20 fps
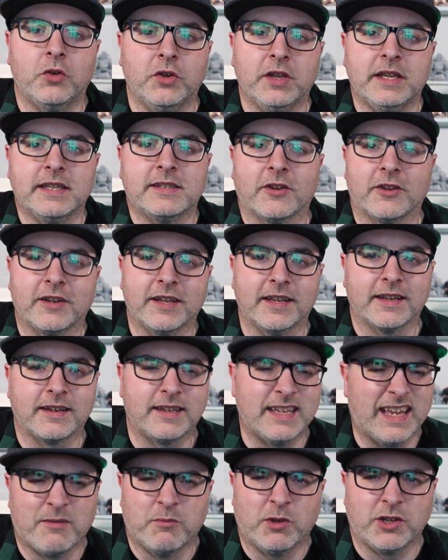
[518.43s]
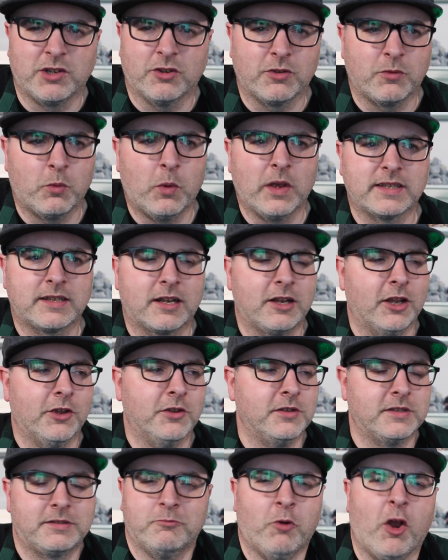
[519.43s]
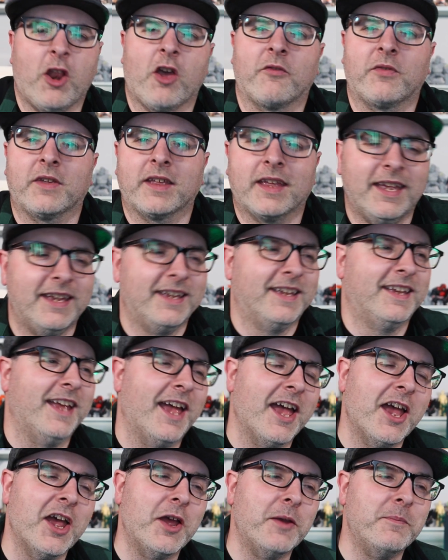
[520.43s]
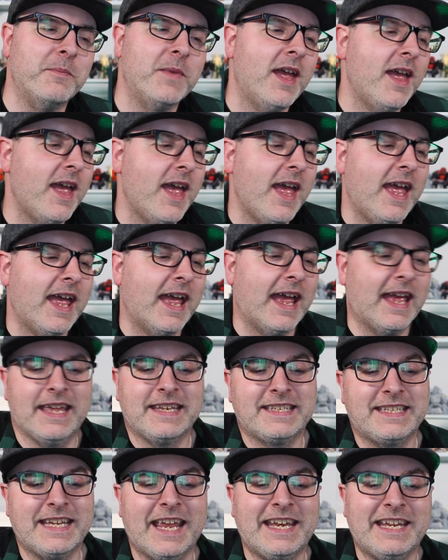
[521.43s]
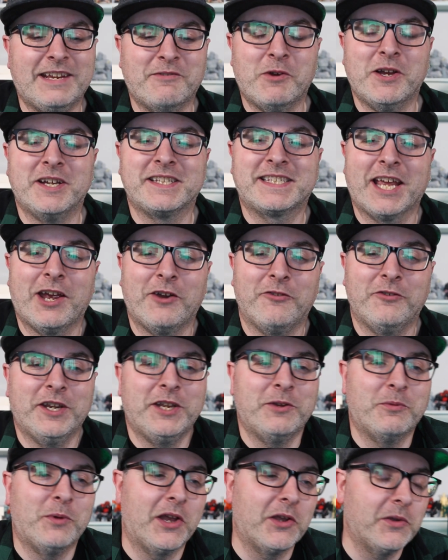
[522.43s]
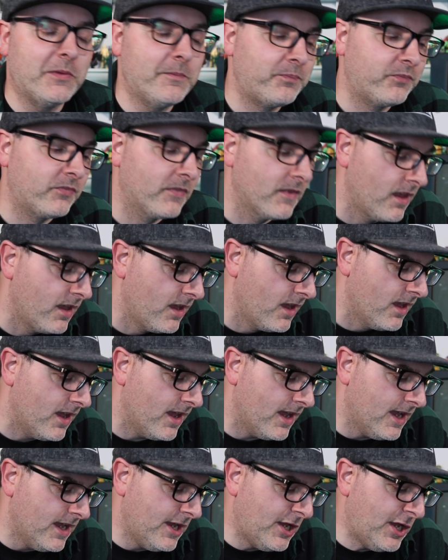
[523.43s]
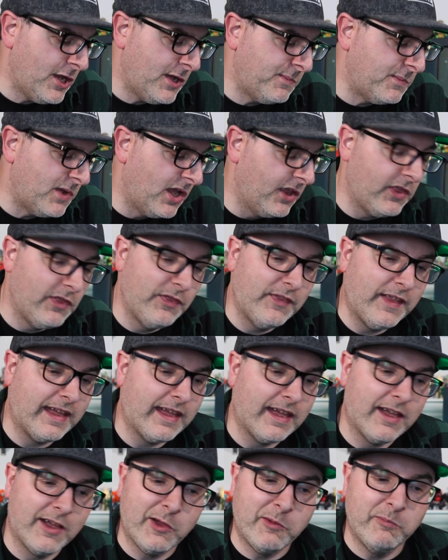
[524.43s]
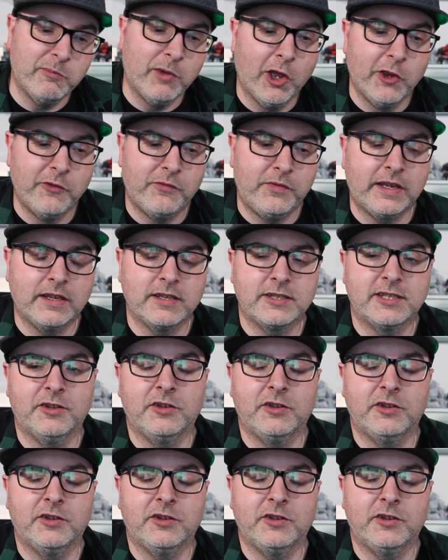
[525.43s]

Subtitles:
hoodies on it. Yeah, my dog wears clothes. What of it? And yeah, it worked out really well. Other than that, I'm hopefully going to